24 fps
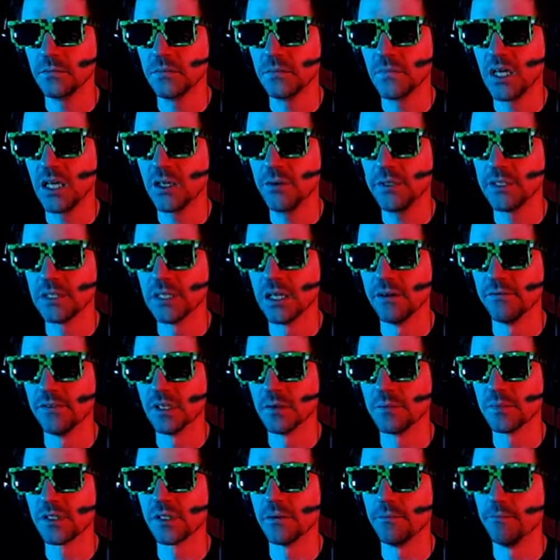I want to level up
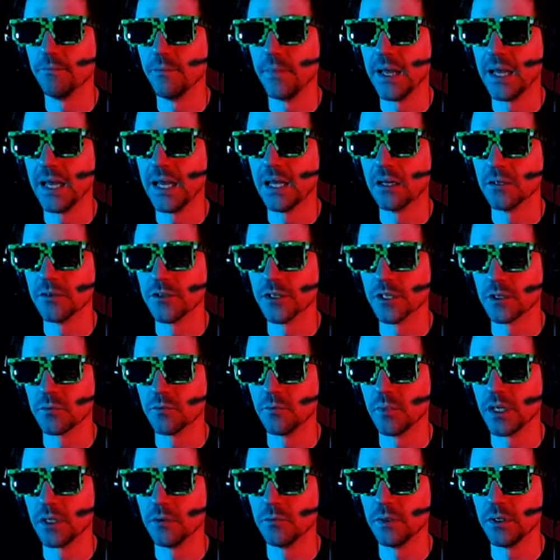some magic,
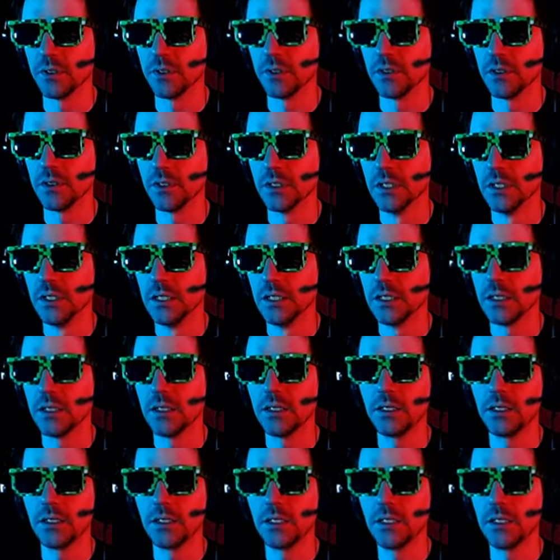baby.
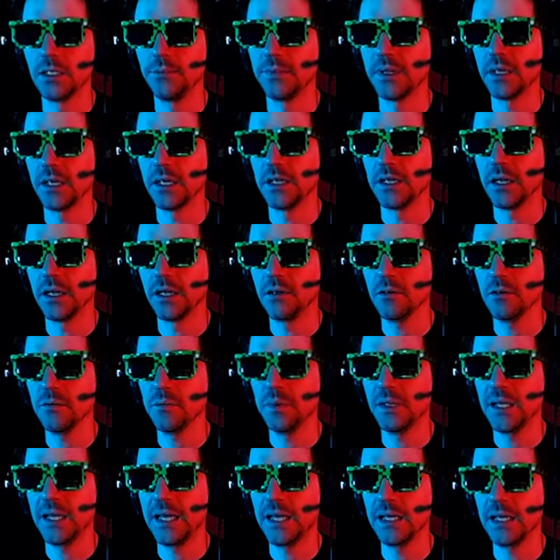Um, and Air
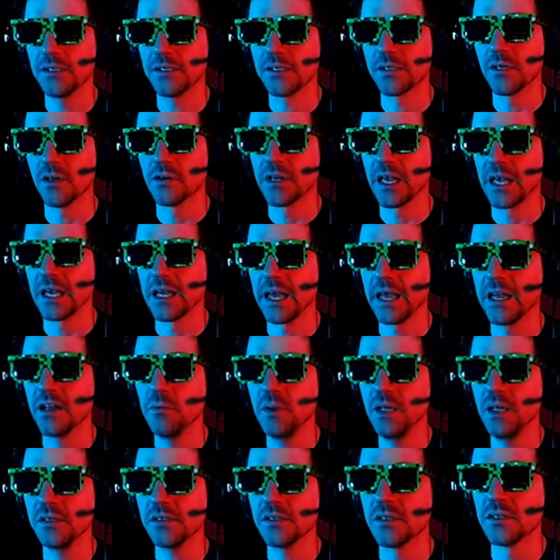Blast. Okay, Air
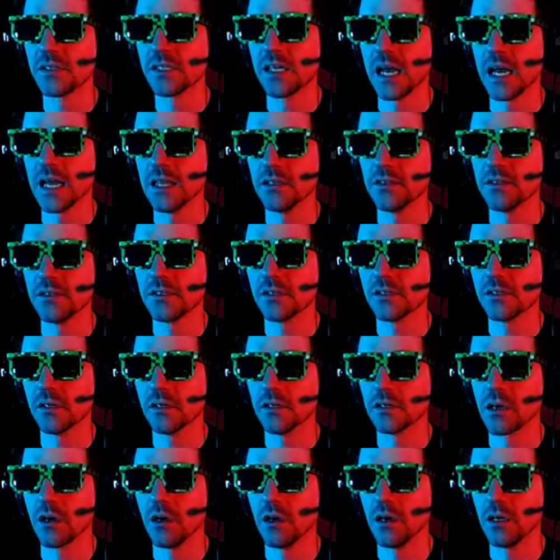Blast and Silence
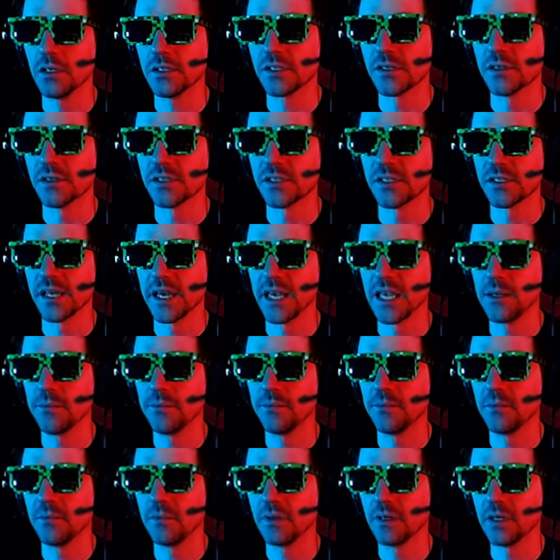cost the
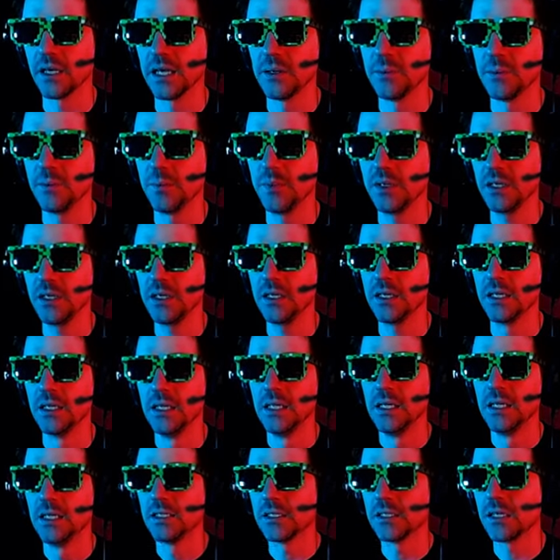same MP.
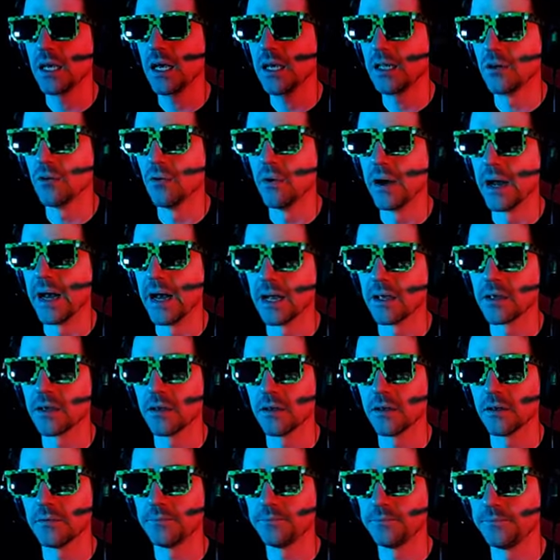Kind of whack.
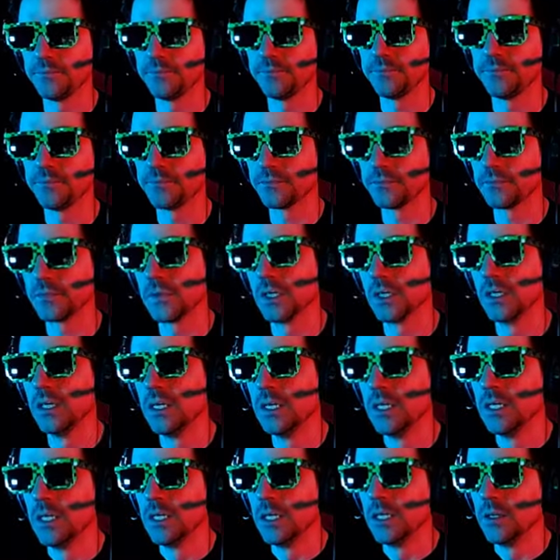
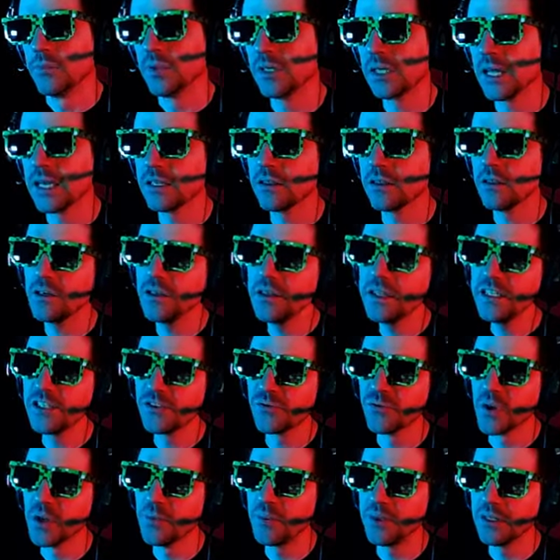But like, look at these
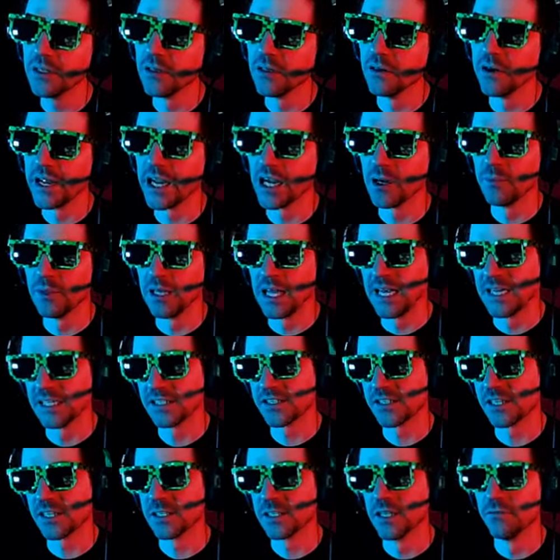wimpy little Air Blasts
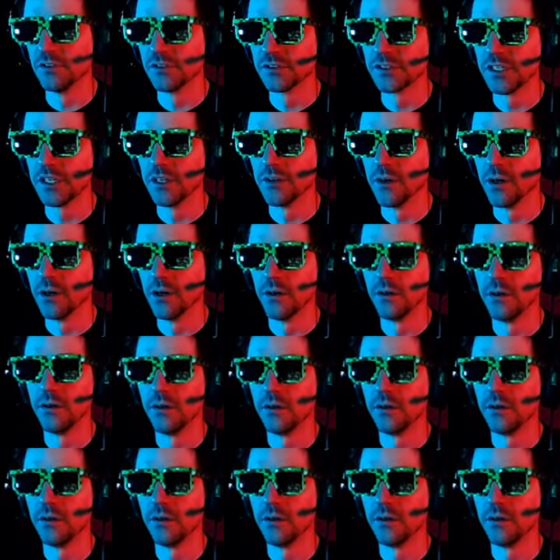at level zero.